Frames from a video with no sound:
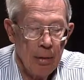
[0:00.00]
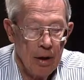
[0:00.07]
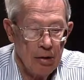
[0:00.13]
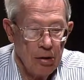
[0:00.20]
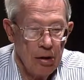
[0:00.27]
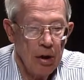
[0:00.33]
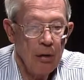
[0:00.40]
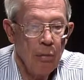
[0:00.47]
But
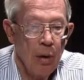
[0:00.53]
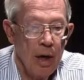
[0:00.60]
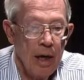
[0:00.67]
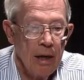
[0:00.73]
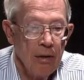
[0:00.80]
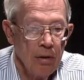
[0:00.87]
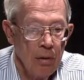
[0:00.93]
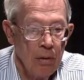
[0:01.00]
it's a good
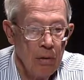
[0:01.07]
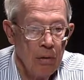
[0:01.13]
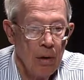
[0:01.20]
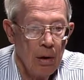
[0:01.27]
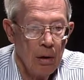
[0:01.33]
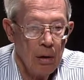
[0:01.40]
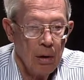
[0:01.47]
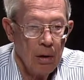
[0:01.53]
way to
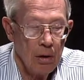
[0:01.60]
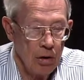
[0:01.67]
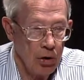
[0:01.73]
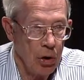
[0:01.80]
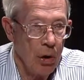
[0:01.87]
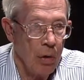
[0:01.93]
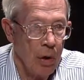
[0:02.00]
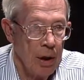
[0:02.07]

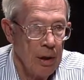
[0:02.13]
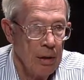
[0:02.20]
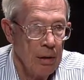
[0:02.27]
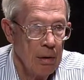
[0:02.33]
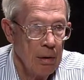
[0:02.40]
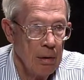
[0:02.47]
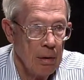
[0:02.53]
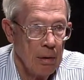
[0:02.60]
join
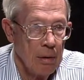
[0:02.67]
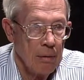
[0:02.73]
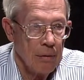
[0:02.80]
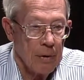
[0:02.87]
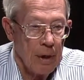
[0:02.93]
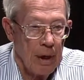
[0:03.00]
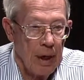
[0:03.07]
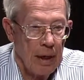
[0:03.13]

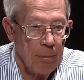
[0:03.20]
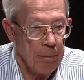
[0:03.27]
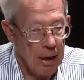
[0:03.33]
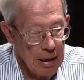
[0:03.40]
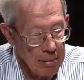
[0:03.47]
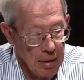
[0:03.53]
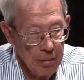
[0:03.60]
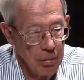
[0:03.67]
and
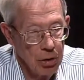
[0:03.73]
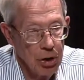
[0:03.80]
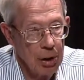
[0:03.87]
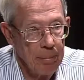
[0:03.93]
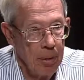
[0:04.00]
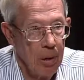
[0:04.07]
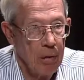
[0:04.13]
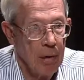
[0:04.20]
pay
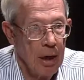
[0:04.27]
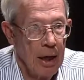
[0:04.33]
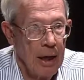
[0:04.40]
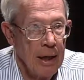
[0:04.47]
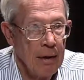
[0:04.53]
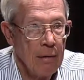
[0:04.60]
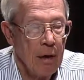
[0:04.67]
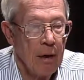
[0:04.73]
membership
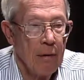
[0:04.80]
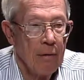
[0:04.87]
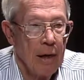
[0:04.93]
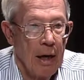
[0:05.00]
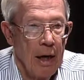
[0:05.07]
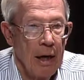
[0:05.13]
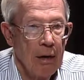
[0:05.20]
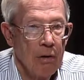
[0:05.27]
online
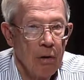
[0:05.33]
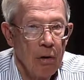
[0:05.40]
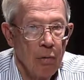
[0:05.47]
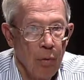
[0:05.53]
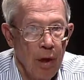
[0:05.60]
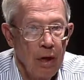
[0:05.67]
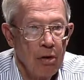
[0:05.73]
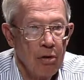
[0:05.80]
and to
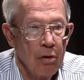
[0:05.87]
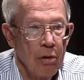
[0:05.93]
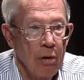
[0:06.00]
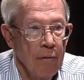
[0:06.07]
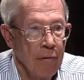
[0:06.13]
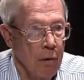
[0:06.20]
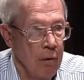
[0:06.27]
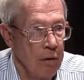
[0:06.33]

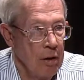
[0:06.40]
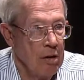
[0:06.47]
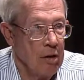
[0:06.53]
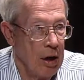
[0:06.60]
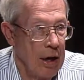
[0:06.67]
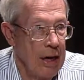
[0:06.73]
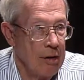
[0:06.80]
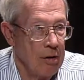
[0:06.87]
register for these
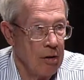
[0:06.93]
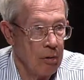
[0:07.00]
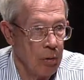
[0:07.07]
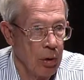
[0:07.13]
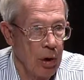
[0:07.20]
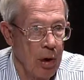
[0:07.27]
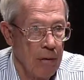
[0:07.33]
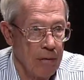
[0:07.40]
classes that
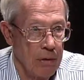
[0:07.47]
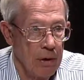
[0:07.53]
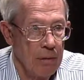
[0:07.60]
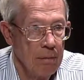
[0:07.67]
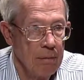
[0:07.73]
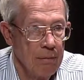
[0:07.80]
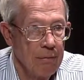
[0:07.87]
we're offering.